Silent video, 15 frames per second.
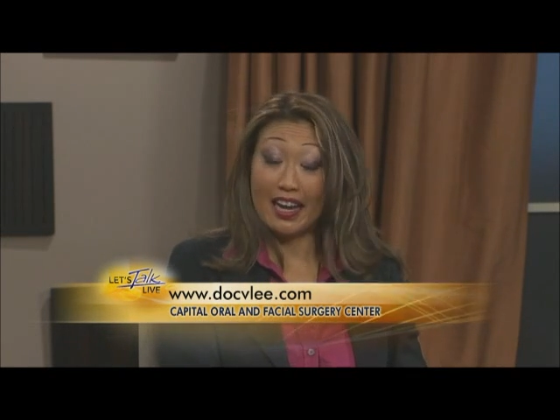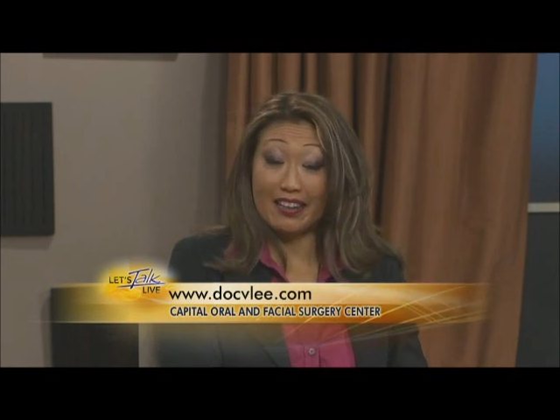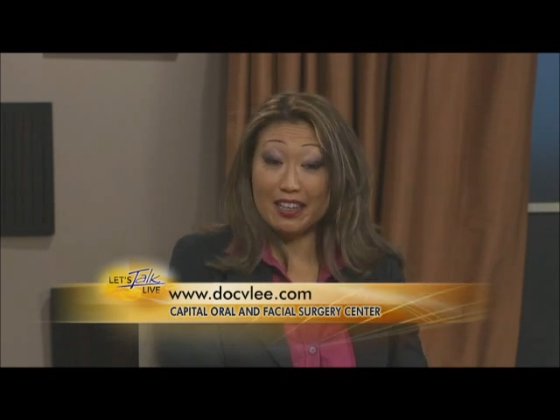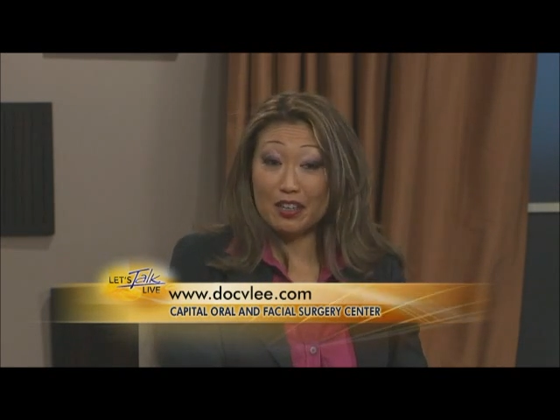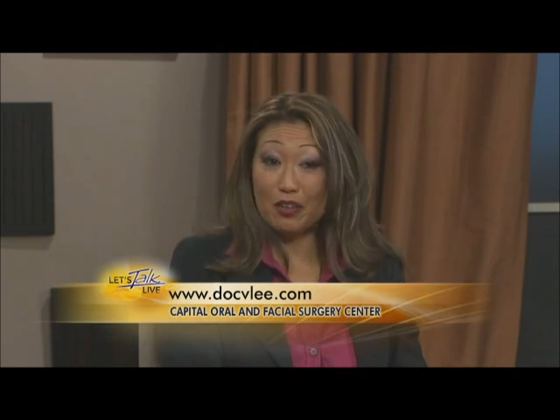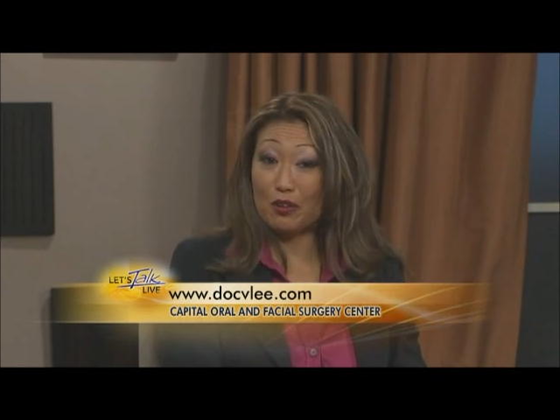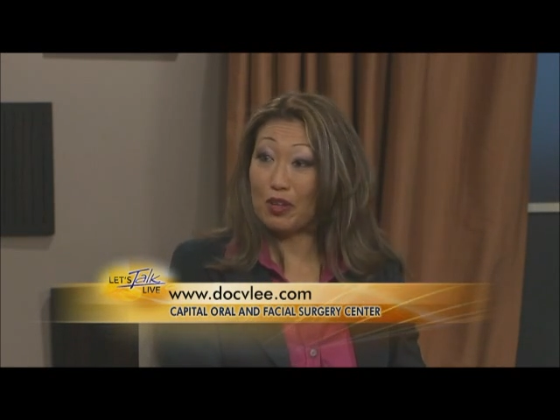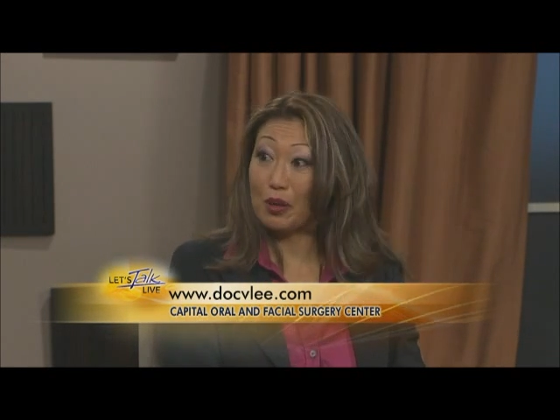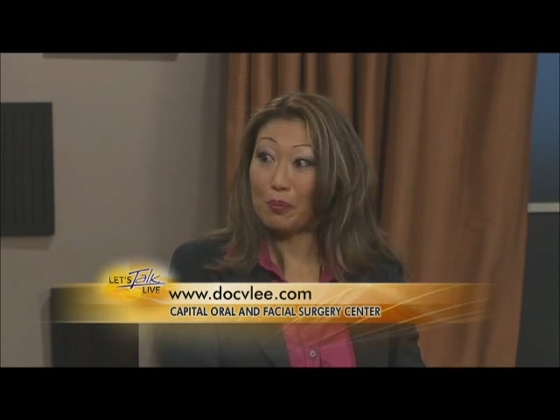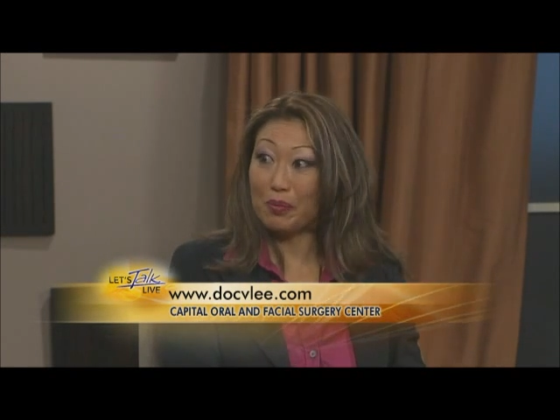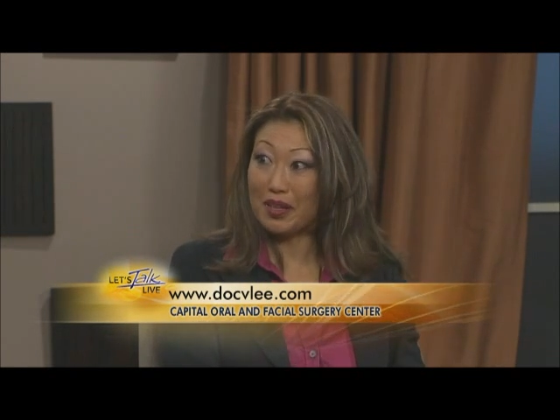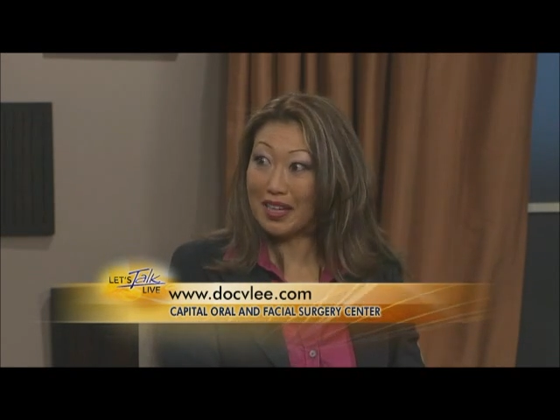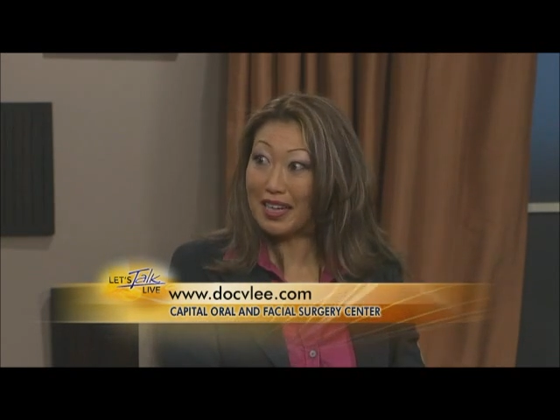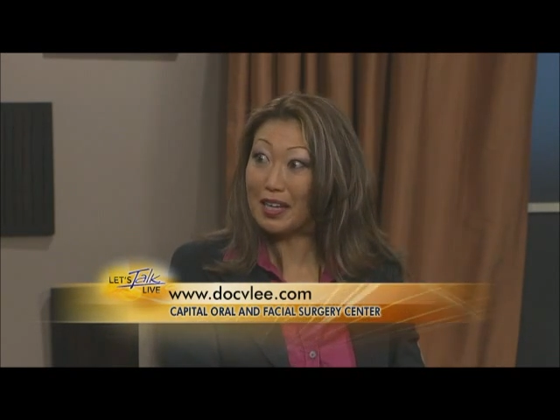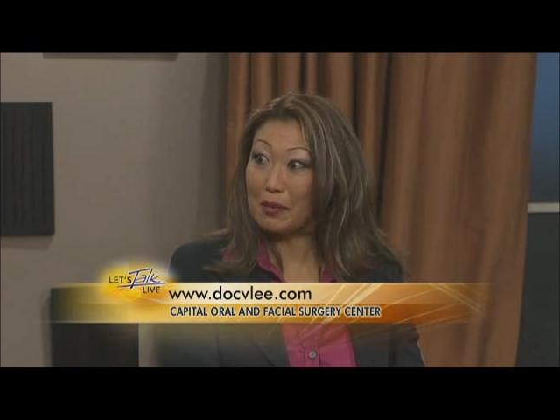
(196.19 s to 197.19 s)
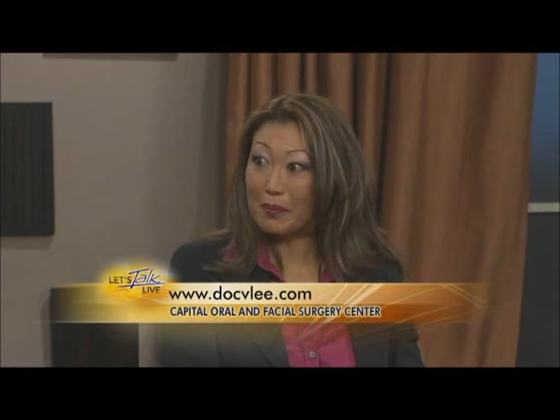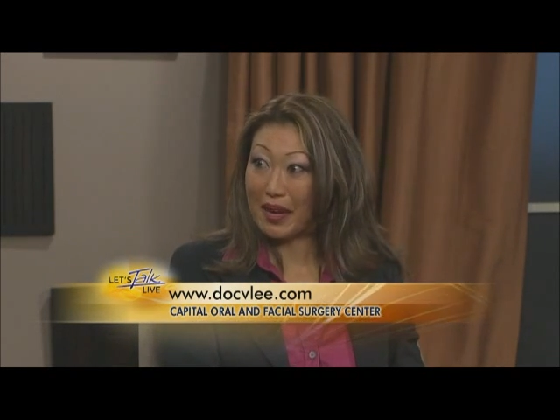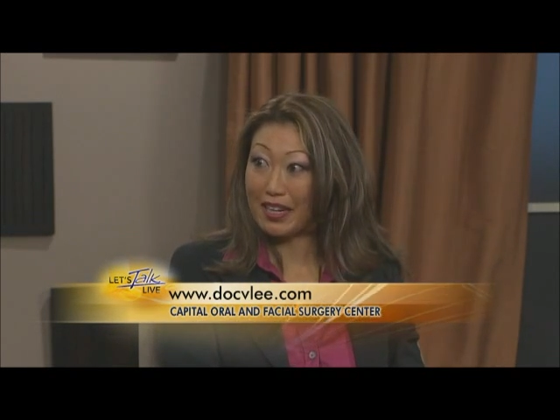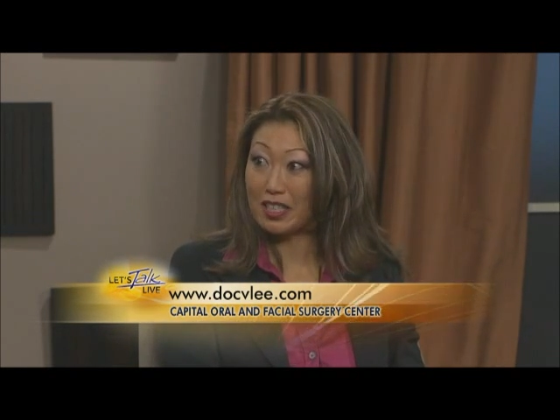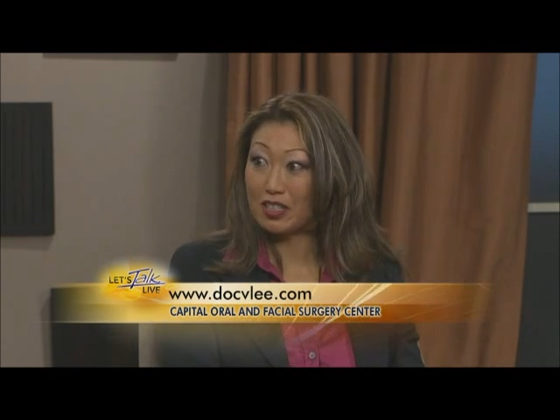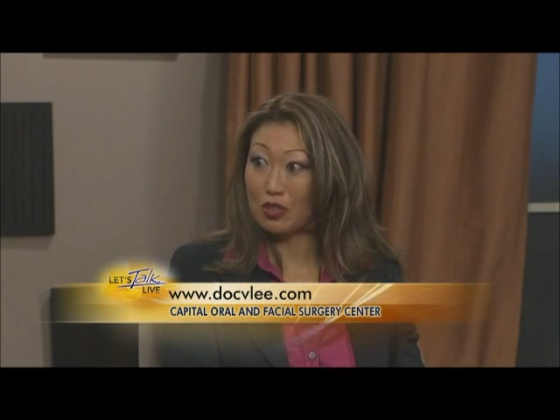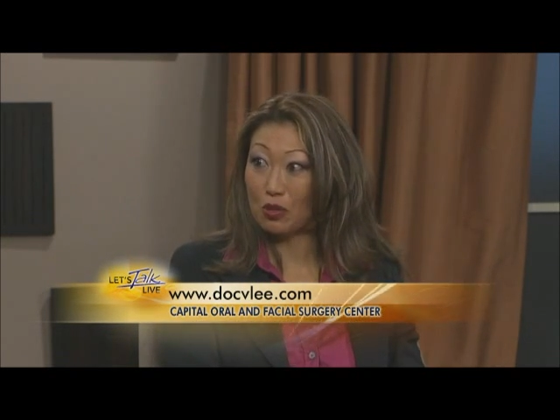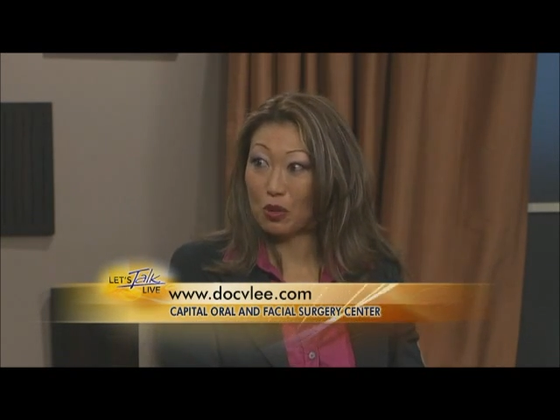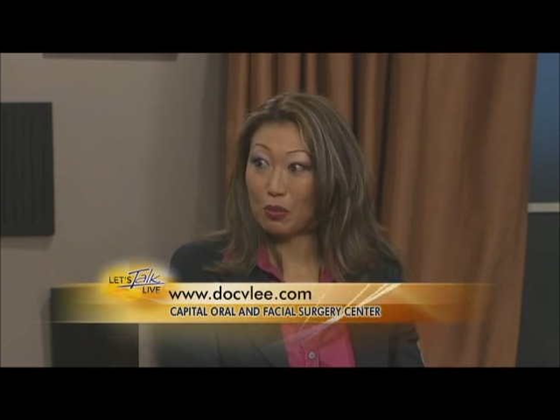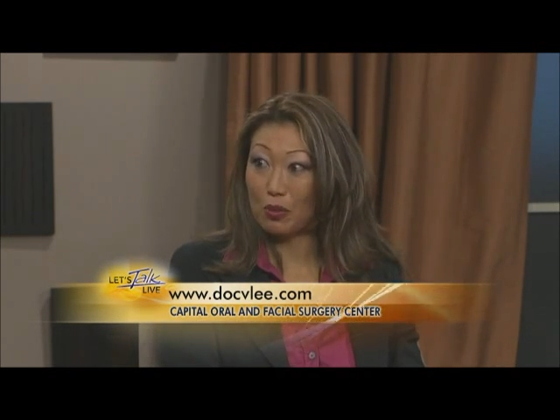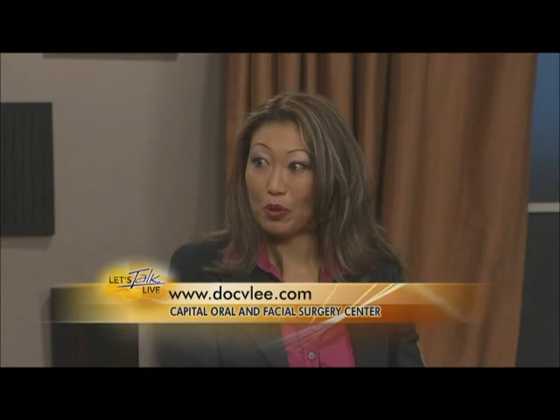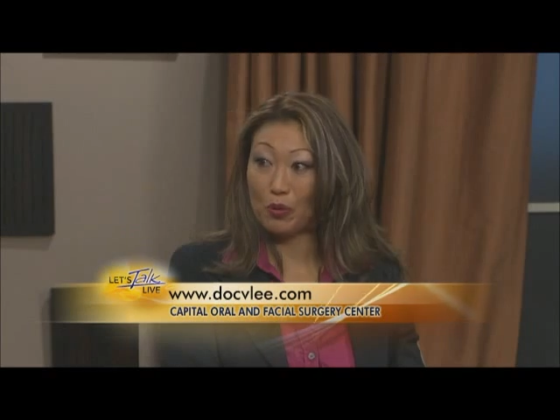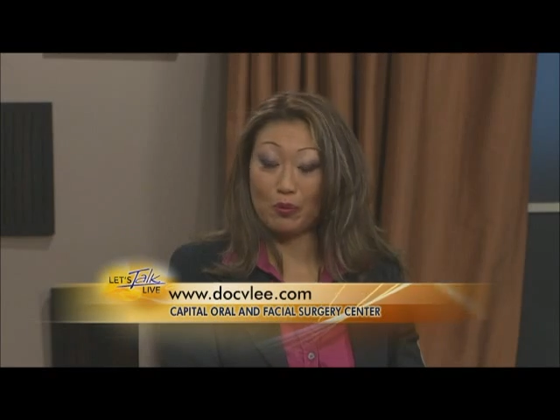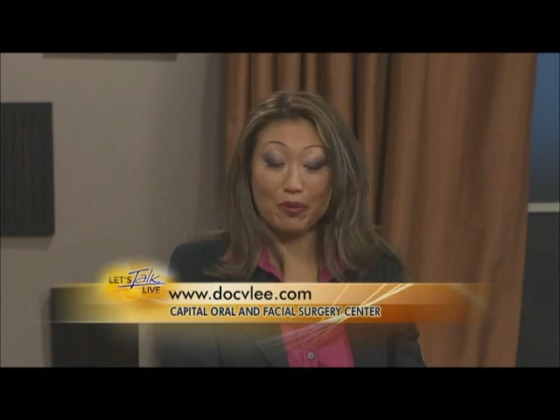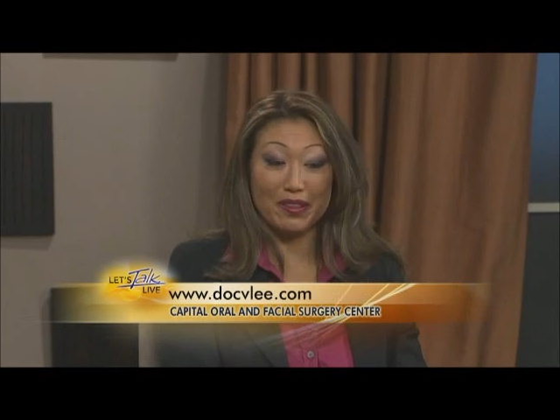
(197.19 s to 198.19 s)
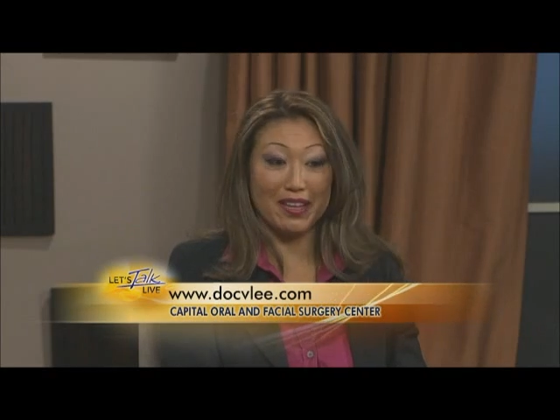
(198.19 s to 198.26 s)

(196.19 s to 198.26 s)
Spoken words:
and then they're completely back to normal